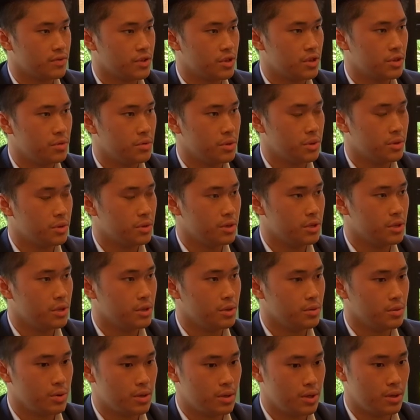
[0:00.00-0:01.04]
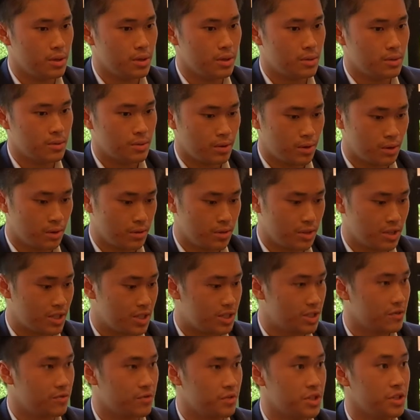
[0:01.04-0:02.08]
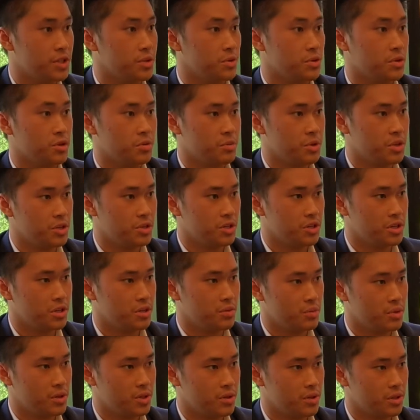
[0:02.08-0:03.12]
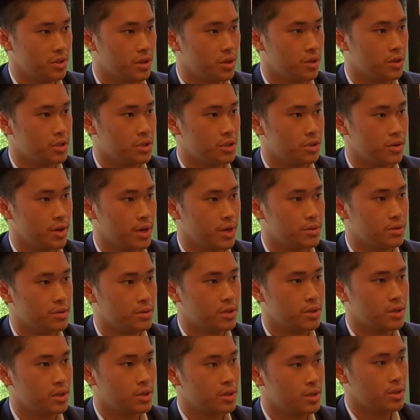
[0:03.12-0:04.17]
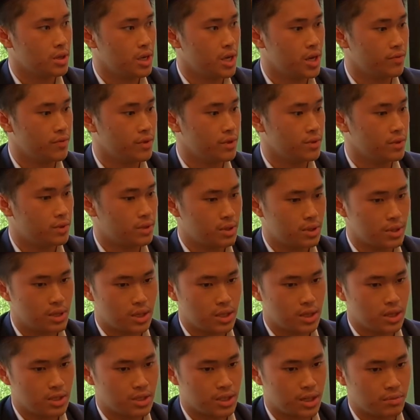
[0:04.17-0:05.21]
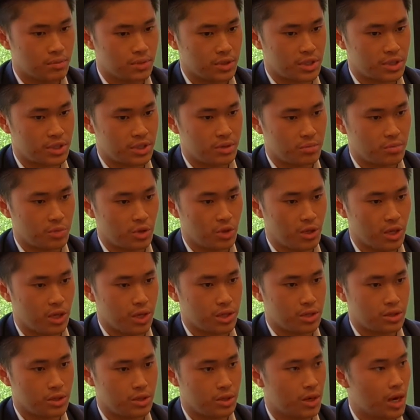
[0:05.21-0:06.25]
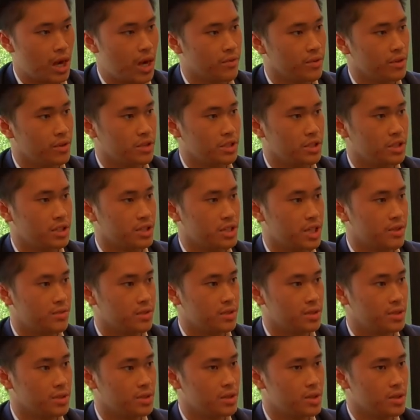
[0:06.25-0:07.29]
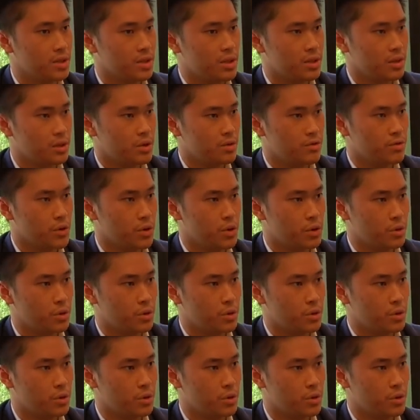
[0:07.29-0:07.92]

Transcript: community within the sense of physical community within the college grounds. Even something as simple as having the year 7s feel